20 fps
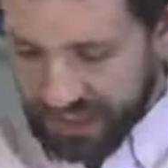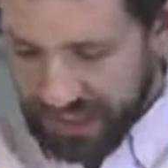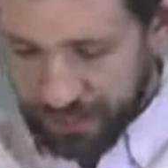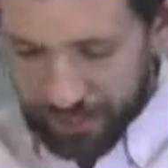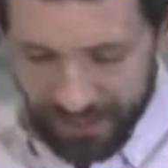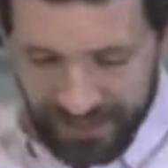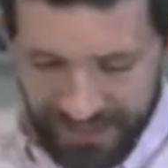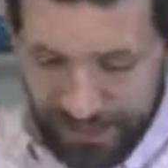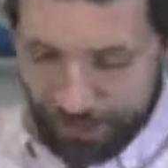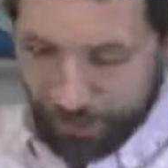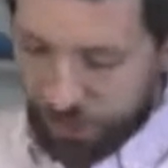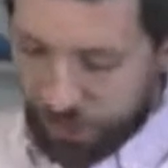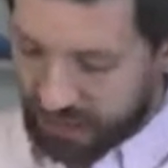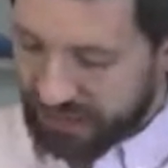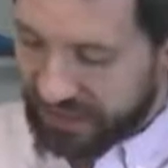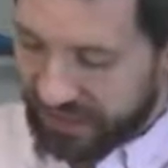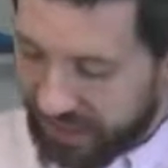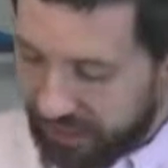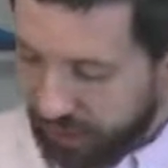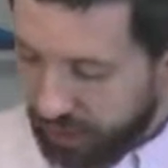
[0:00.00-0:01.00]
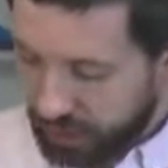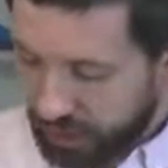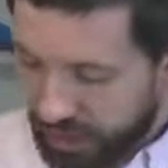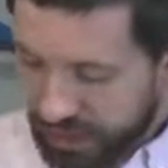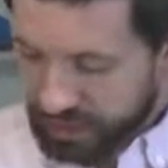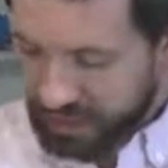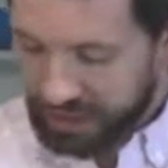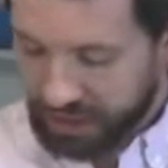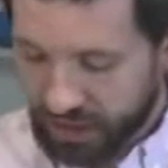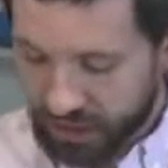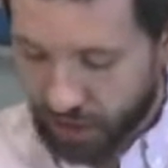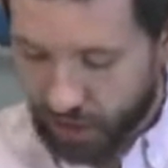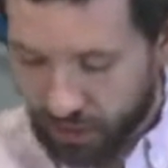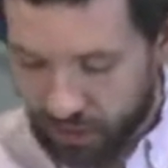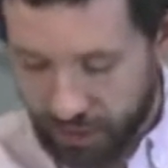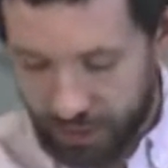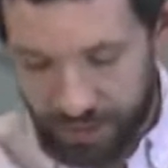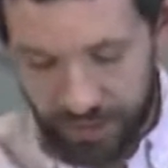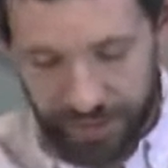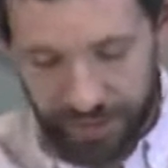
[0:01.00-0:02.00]
Some examples to get your thinking
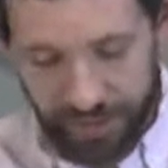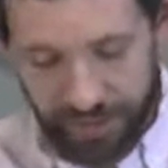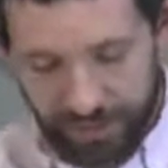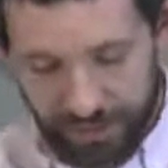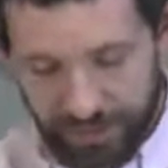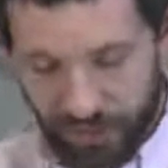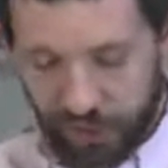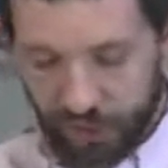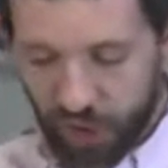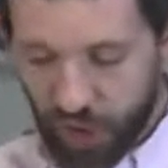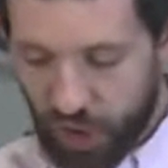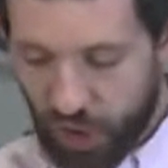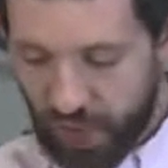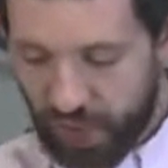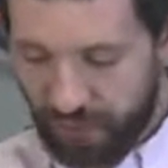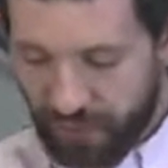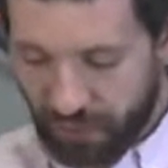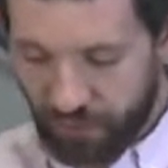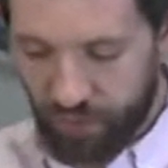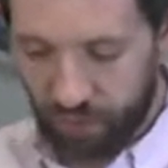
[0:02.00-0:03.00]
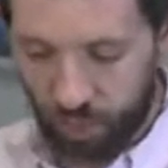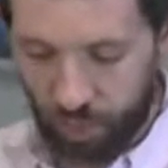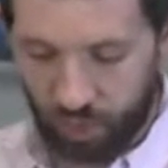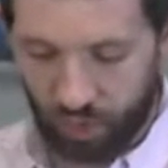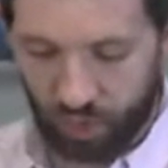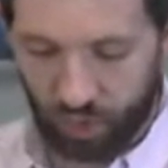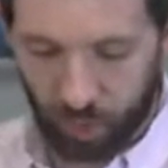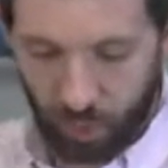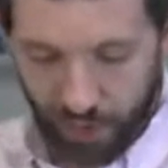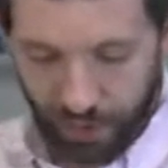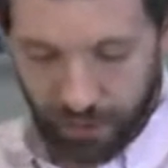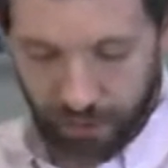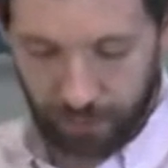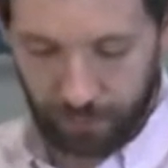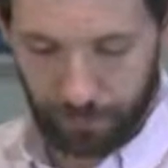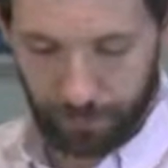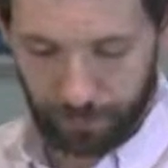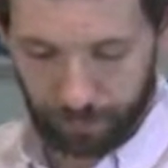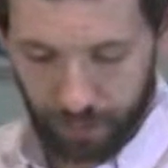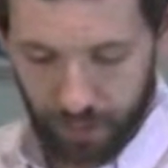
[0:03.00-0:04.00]
started. Let's look at John 11 real
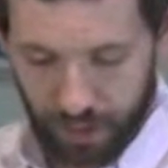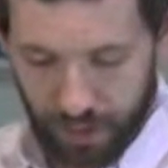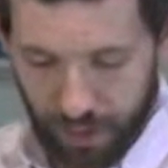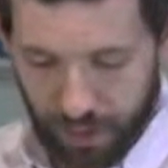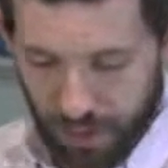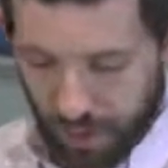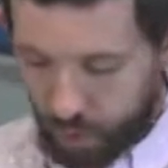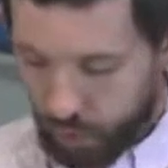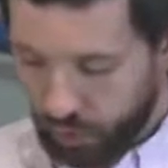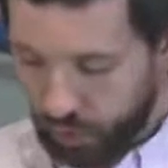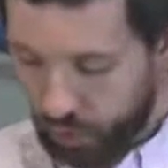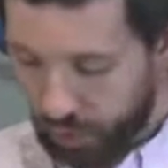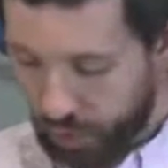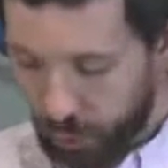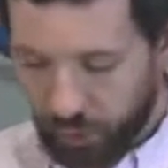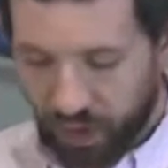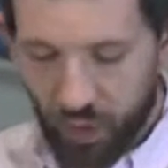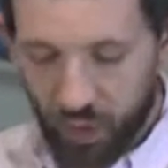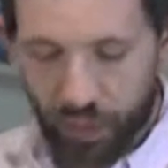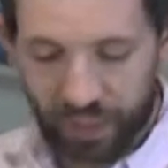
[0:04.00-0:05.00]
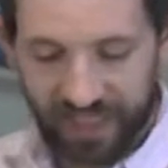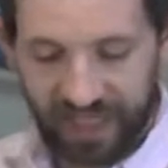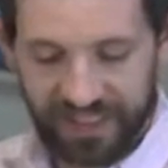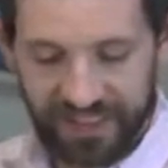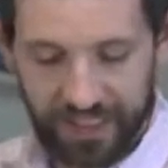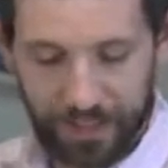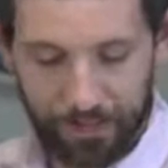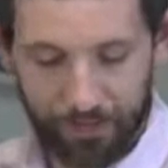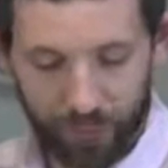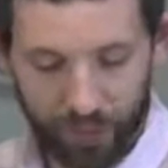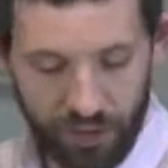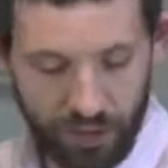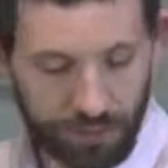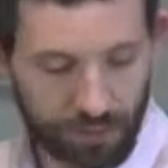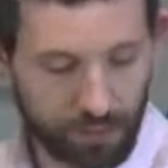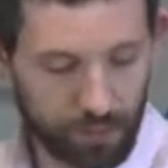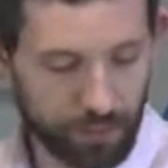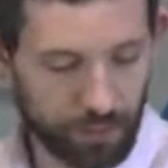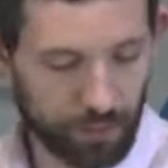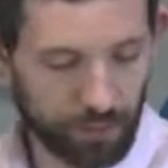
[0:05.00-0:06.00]
quick. We'll do 3 quick
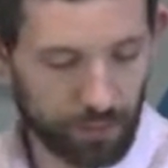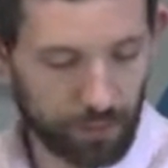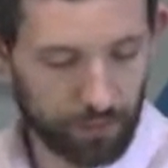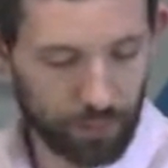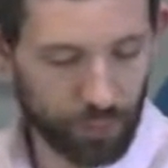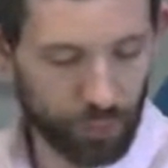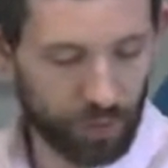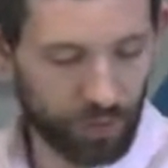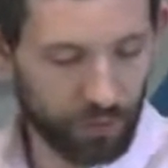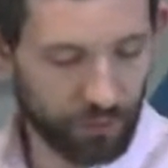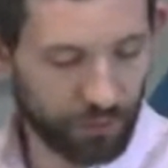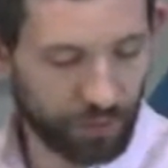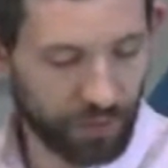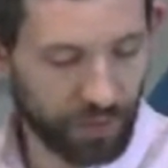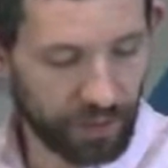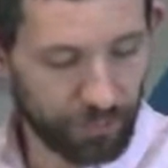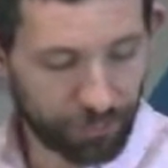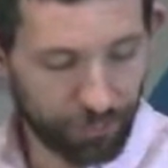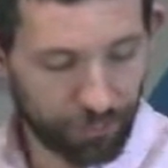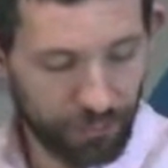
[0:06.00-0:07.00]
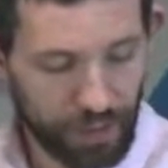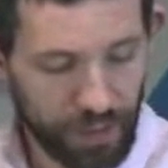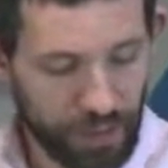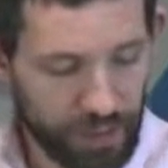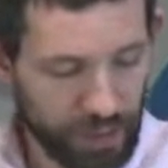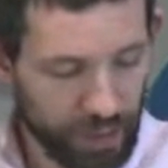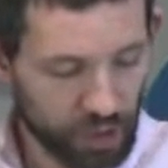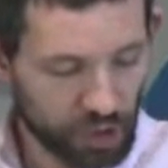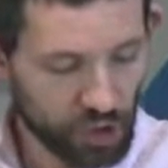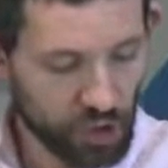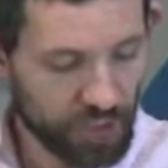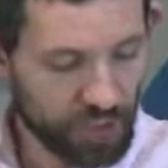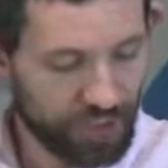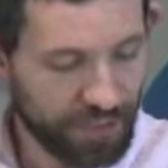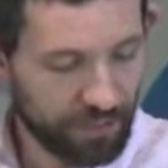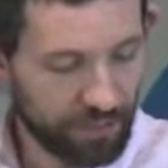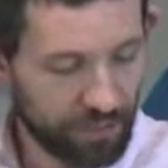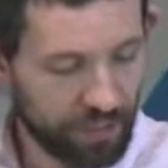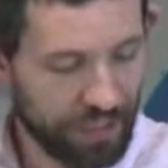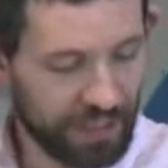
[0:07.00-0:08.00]
examples briefly. John
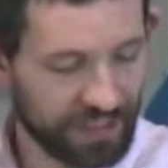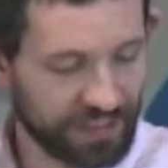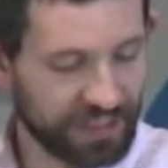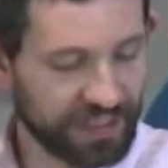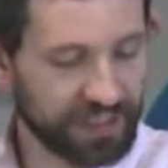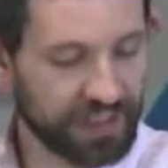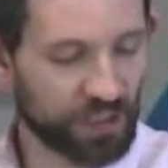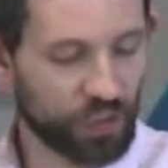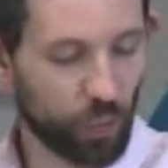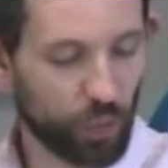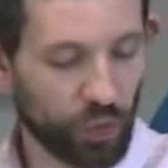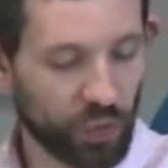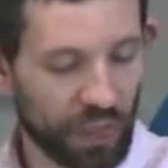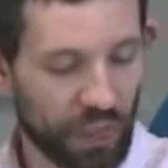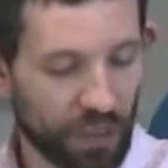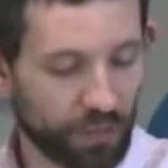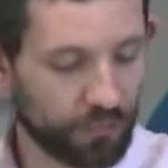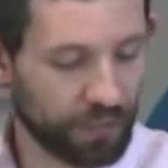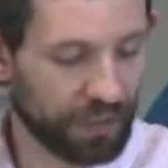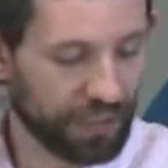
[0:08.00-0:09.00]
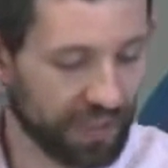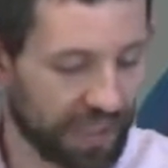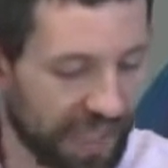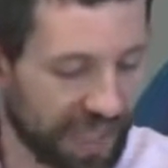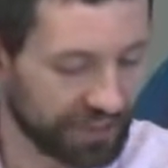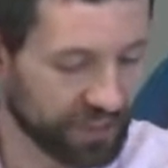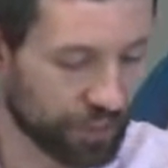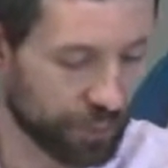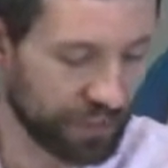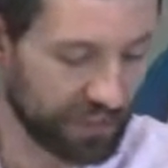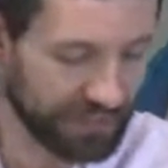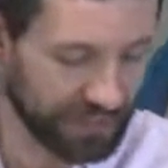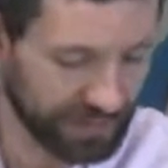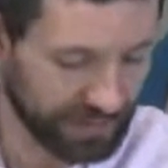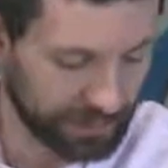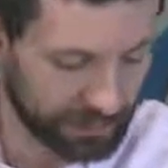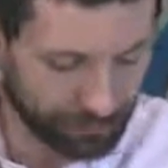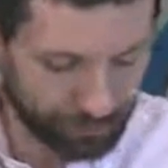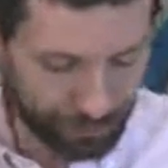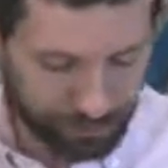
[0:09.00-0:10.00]
11 is the story of
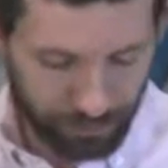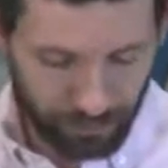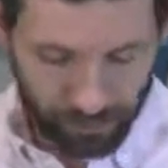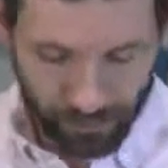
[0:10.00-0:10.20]
Lazarus.